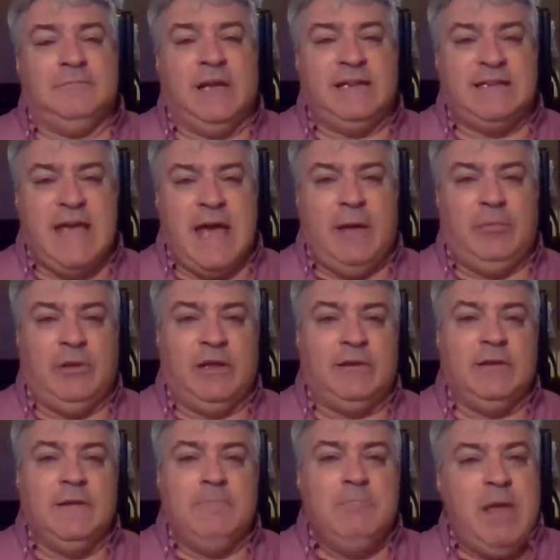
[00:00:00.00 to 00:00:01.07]
tablet.
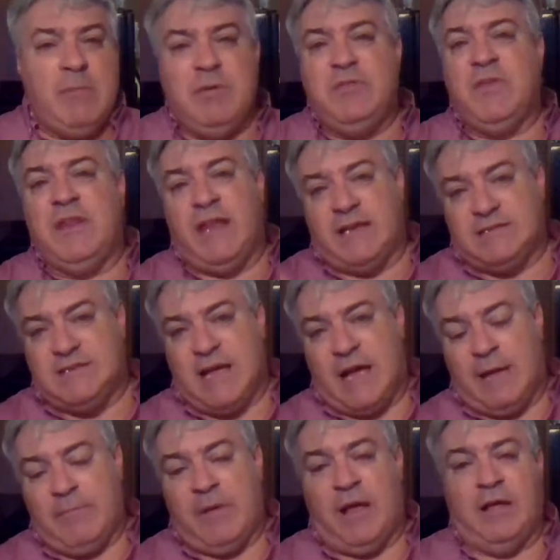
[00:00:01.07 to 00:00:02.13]
Maybe the next
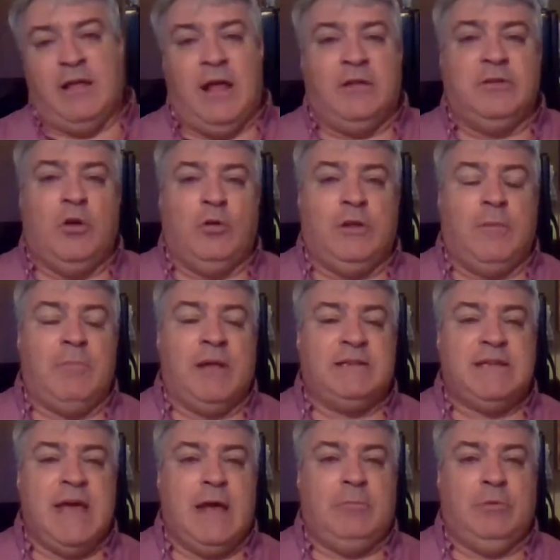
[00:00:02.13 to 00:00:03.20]
time I'll hold up my
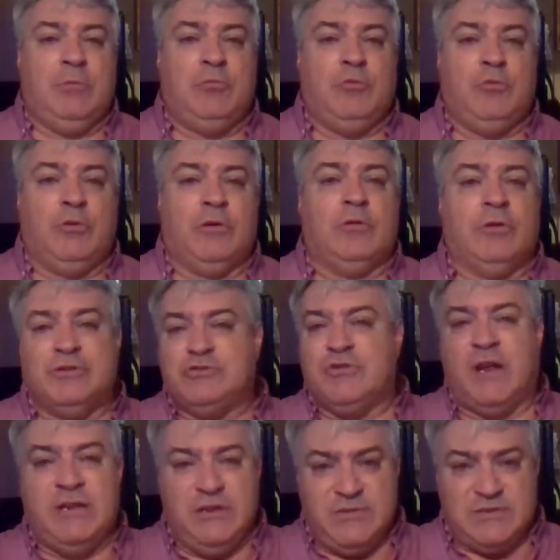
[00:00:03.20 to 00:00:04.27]
tablet more or
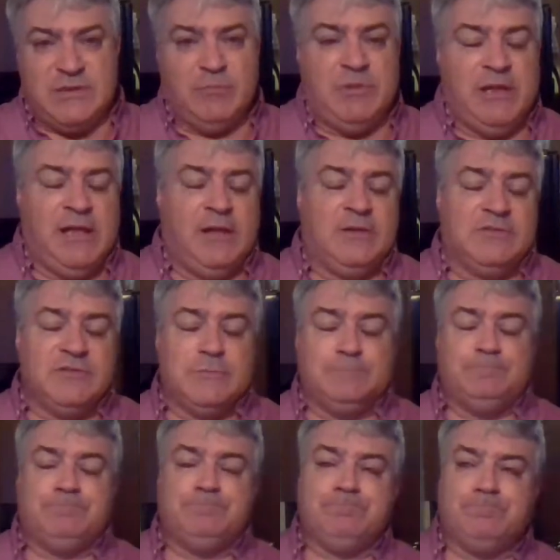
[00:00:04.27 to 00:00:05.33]
try to use something else.
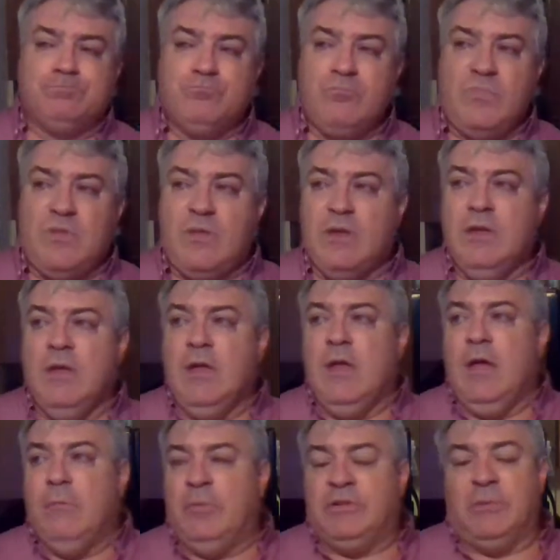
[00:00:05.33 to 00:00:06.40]

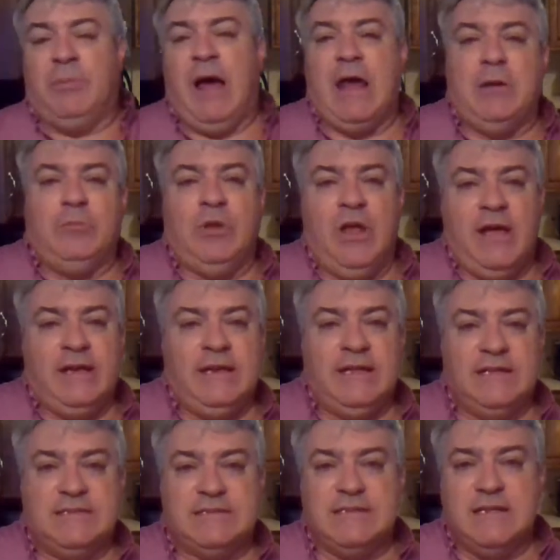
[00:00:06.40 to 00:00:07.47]
But the bottom line
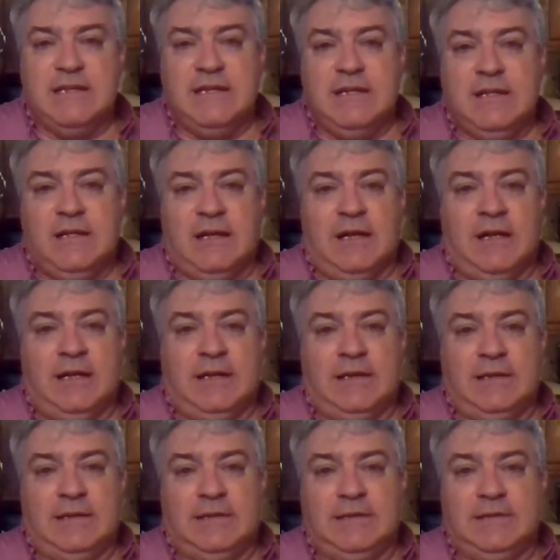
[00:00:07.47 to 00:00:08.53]
is,
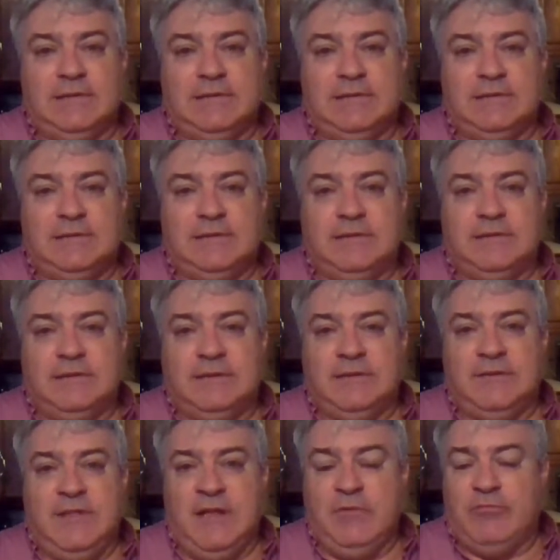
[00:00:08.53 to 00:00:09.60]

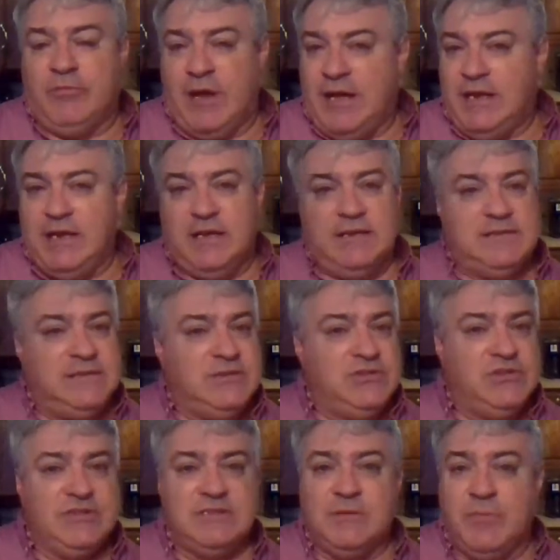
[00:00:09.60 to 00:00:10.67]
the ratings is
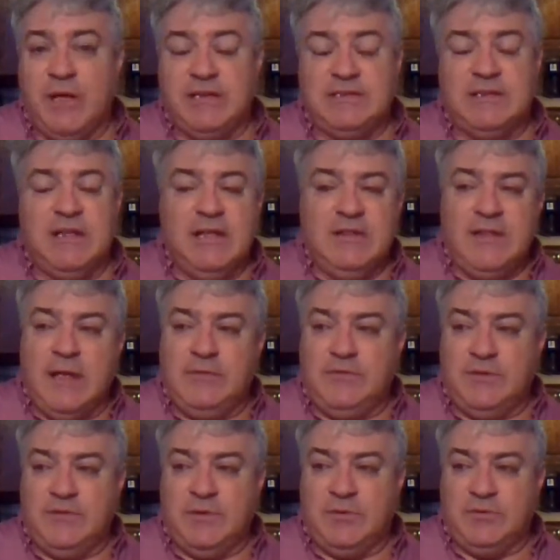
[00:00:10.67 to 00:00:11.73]
just amazing.
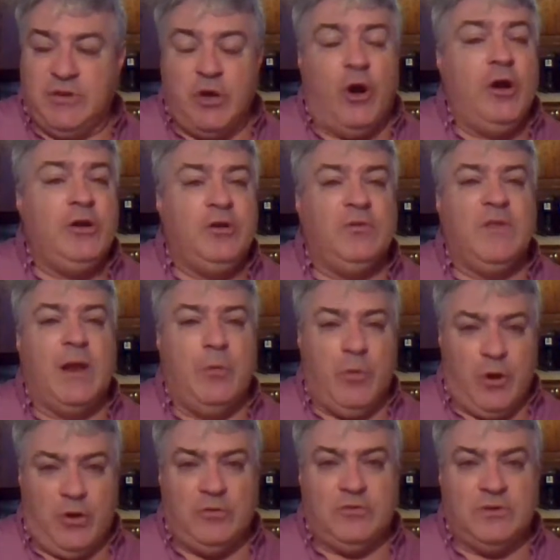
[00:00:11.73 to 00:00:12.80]
The article that I
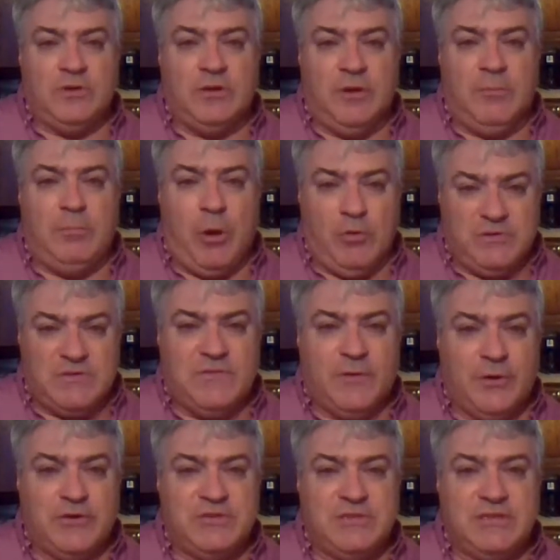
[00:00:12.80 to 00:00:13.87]
want to post
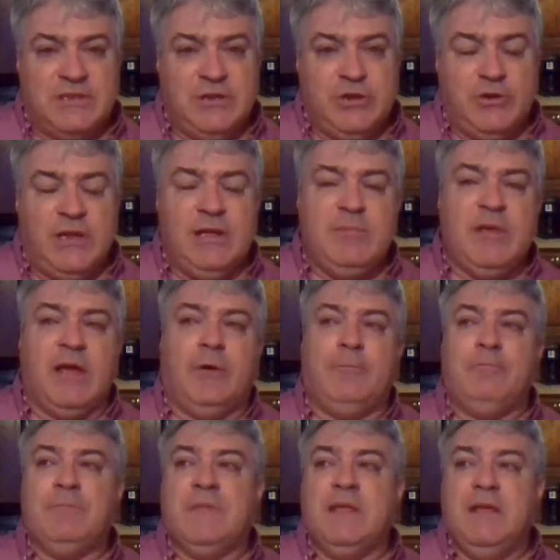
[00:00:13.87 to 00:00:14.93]
first in your email,